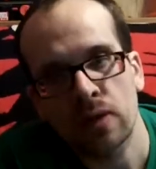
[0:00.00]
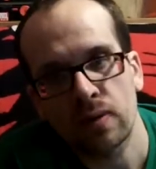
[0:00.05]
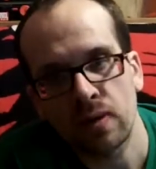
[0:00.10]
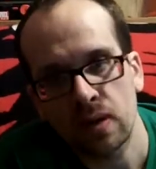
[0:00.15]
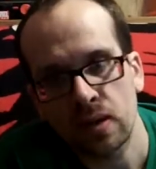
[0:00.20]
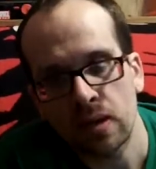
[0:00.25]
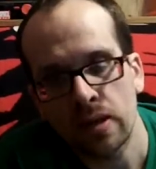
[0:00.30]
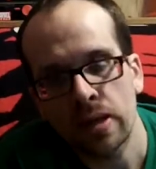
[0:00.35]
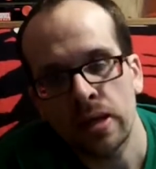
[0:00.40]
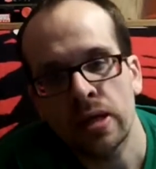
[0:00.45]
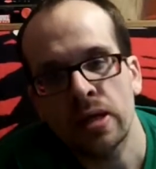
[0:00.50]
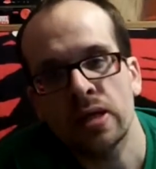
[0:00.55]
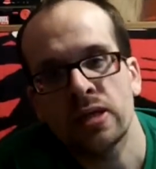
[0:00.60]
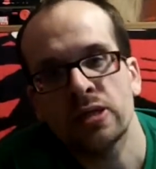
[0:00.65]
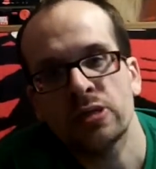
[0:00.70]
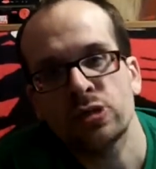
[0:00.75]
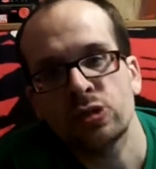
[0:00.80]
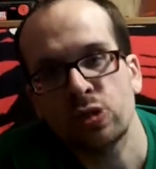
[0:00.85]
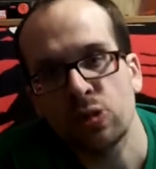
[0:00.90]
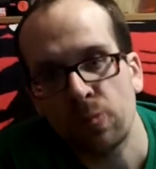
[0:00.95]
great
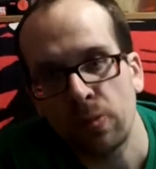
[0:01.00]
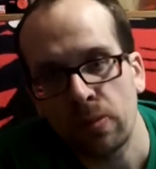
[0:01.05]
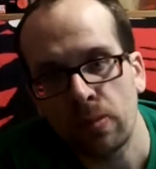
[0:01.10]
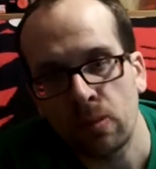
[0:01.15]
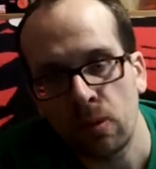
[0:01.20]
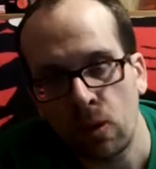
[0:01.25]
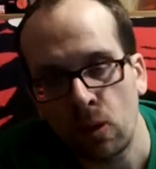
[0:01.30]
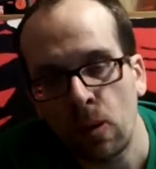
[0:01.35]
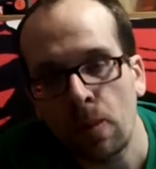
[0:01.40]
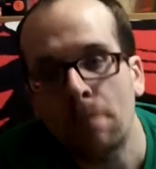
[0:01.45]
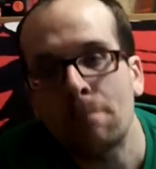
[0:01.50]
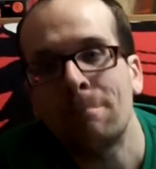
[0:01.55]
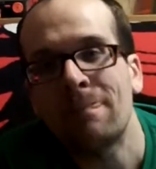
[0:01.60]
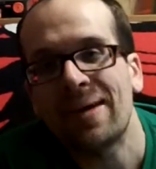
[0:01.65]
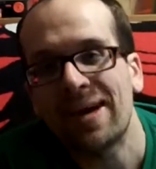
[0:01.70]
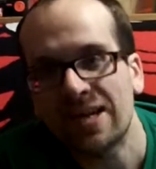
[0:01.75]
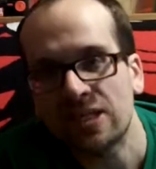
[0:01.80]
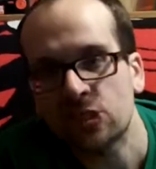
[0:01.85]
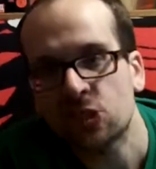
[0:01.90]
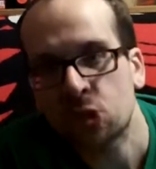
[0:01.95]
Super Bowl
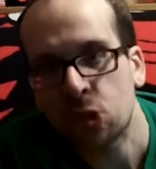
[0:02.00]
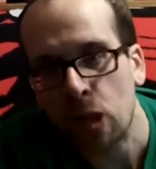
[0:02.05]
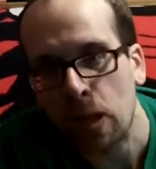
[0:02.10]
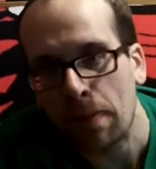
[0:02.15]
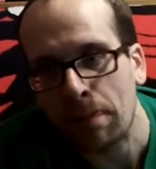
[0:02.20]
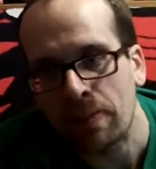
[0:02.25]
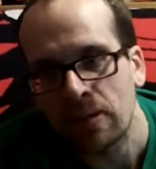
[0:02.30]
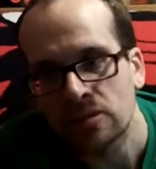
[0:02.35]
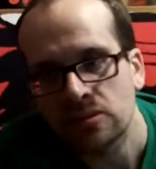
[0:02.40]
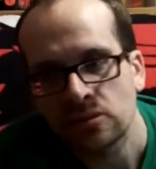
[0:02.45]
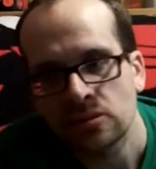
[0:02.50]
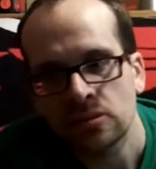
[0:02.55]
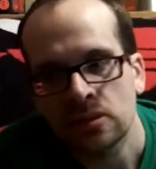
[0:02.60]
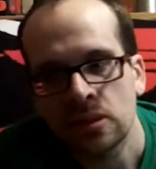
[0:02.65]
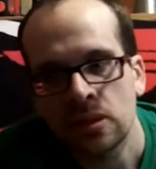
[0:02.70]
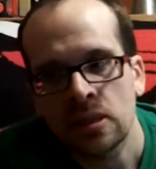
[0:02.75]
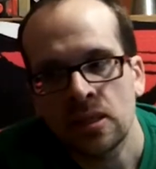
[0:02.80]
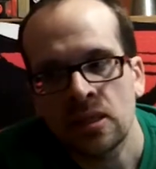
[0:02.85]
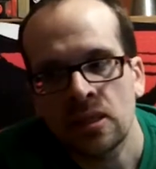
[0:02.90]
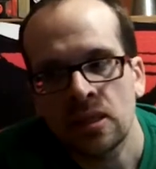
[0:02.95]
matchup.
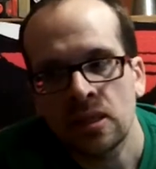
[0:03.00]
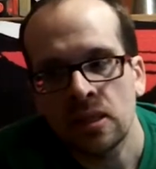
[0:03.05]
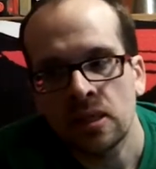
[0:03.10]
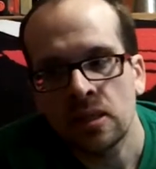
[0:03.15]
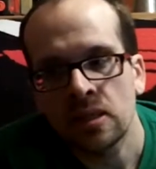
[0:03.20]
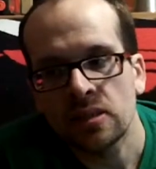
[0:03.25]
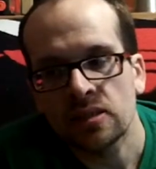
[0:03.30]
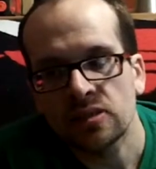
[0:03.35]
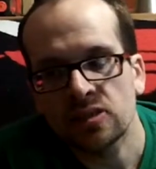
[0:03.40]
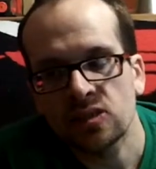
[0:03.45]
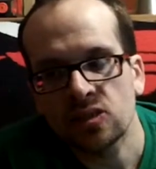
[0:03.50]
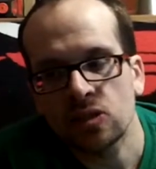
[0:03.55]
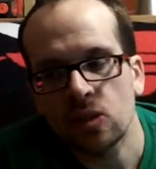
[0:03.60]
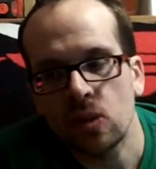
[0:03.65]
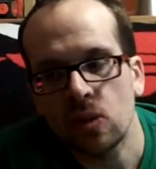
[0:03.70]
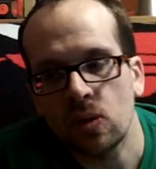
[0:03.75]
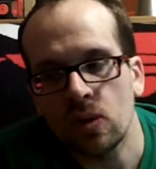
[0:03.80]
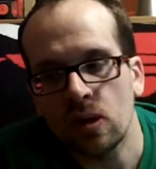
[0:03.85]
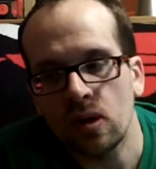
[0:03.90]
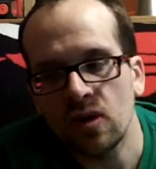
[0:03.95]

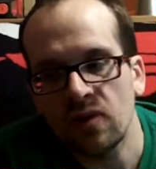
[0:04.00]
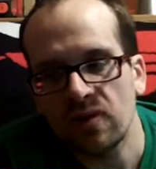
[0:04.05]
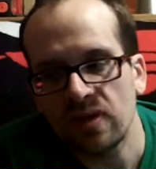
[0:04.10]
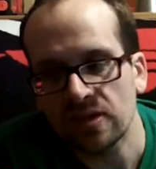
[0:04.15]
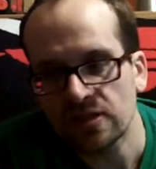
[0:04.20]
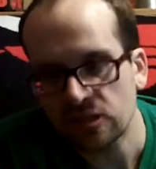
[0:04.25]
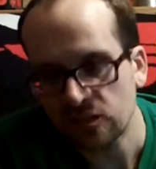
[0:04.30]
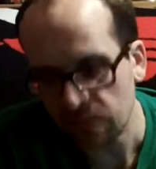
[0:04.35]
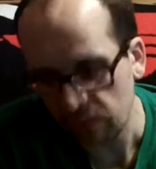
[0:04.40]
So that's